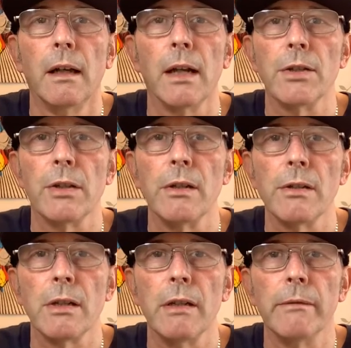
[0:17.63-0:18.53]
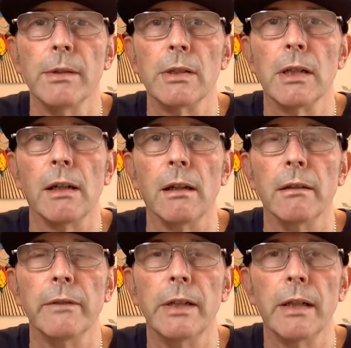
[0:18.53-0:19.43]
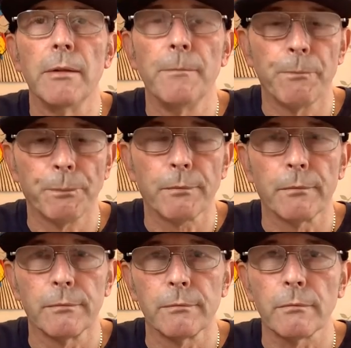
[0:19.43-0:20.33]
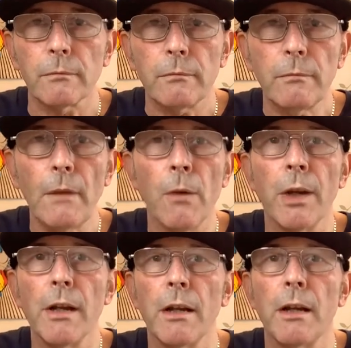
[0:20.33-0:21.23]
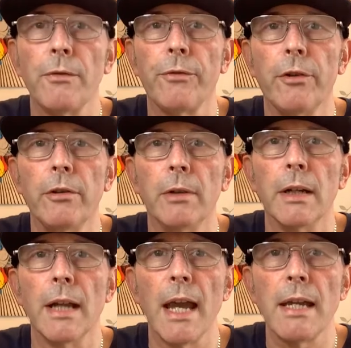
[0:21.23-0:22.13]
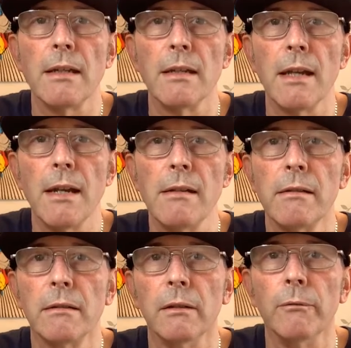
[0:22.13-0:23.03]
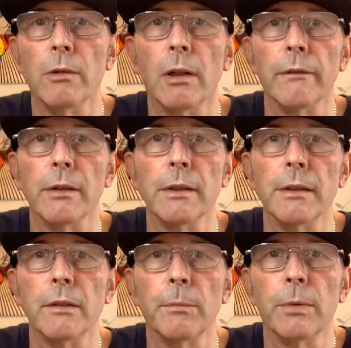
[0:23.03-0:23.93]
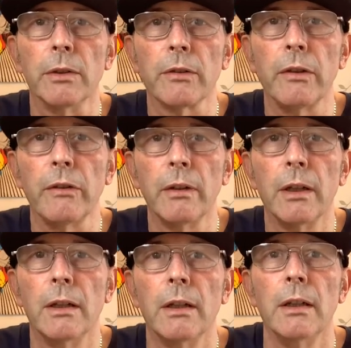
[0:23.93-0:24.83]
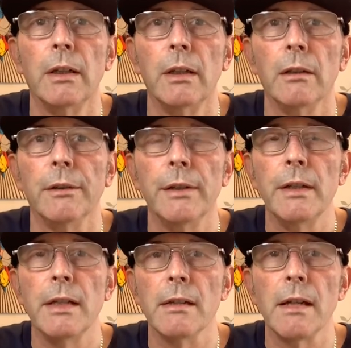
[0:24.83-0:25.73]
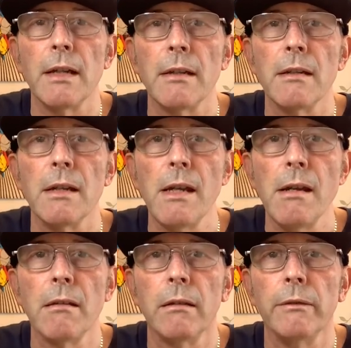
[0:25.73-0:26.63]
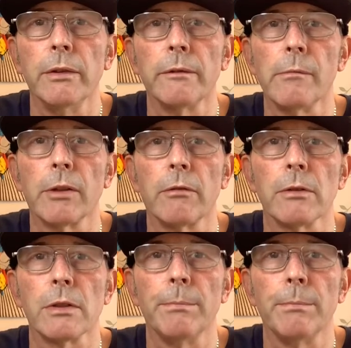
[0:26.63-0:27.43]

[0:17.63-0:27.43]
As you can see from the title of the video, we're going to go through an A to Z of what I've got in those boxes, or indeed an A to Z if you're from across the